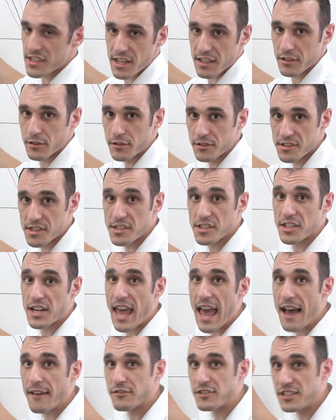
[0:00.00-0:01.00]
signals is going
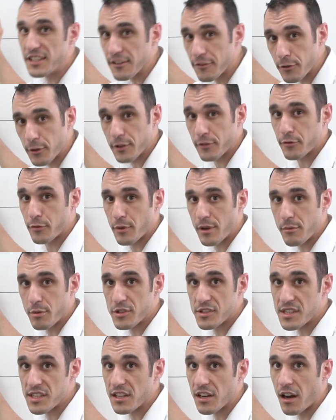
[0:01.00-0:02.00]
to have different
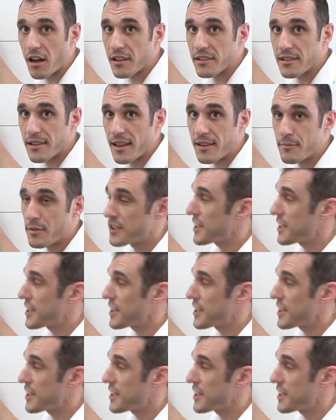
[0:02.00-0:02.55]
frequency content,